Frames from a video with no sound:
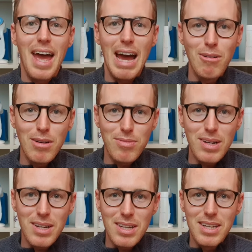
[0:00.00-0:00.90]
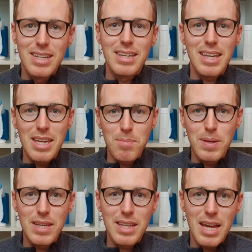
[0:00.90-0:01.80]
However,
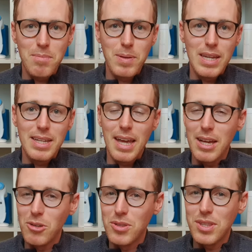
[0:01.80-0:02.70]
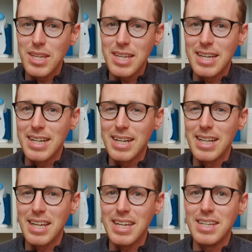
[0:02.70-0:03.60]
keeping that beard healthy and
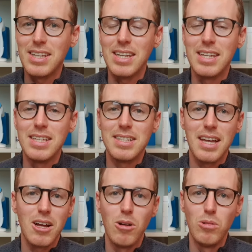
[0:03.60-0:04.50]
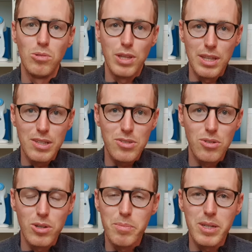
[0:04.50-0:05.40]
clean is a whole nother
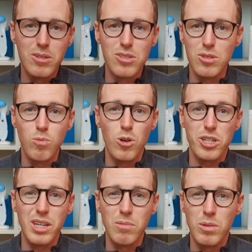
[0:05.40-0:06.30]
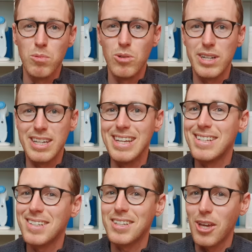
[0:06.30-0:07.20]
story because just washing it with water
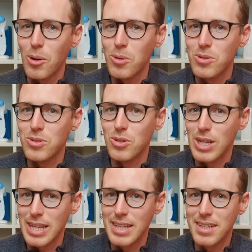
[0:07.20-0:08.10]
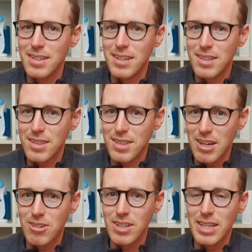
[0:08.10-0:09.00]
isn't going to clean it
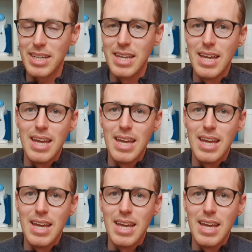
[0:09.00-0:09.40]
thoroughly.